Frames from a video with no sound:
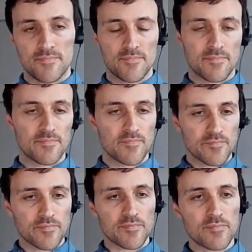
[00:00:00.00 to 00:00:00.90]

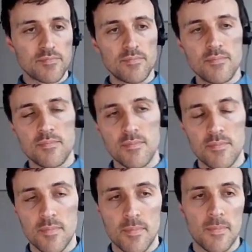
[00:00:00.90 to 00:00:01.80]

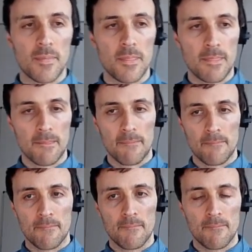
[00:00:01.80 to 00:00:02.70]

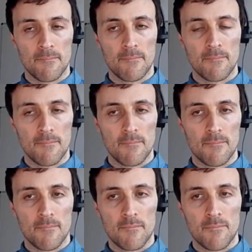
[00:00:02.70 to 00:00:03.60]

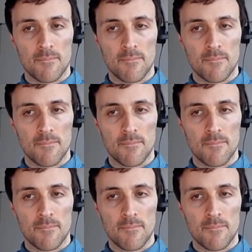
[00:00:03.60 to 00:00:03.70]
Nobody speaks.